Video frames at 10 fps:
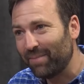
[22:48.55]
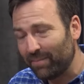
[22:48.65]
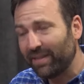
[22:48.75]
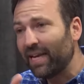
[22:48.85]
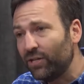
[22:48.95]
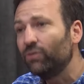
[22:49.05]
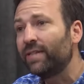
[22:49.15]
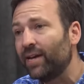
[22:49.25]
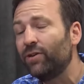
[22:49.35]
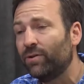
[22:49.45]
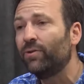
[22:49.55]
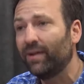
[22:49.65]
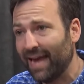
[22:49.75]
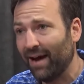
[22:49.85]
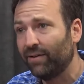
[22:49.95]
Yeah. But but they do take you into
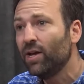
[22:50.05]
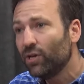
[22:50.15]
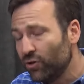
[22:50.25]
account. Yeah.